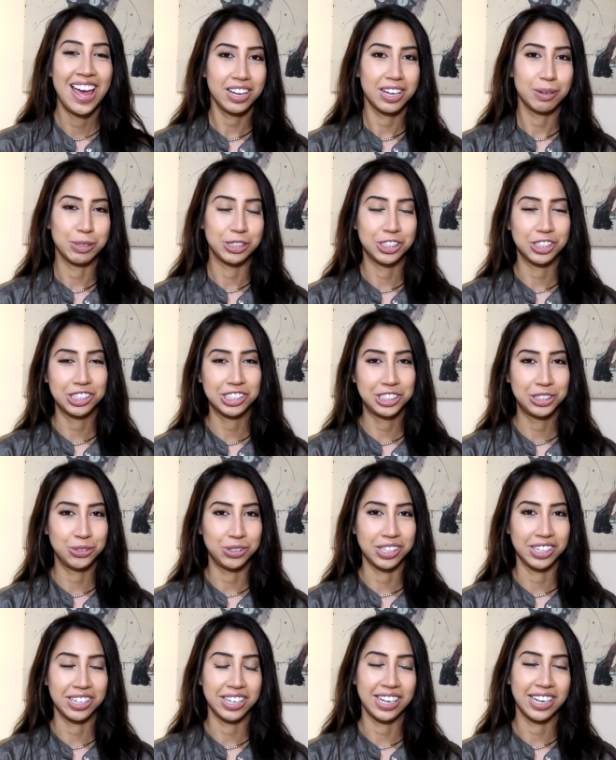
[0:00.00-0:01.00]
a mature
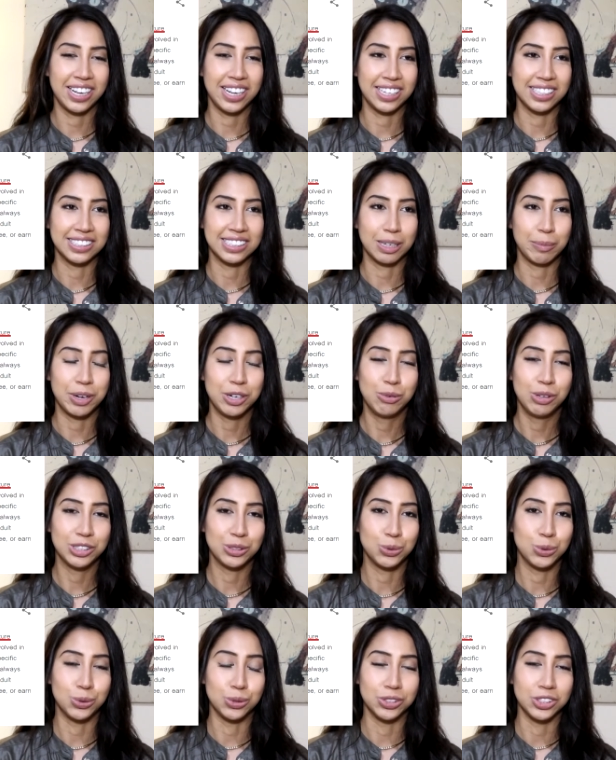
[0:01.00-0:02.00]
student is someone who is
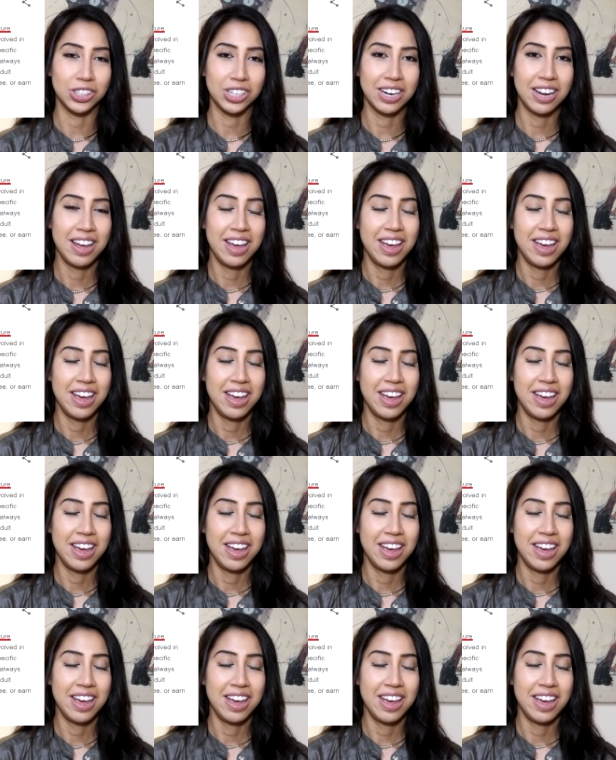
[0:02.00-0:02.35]
older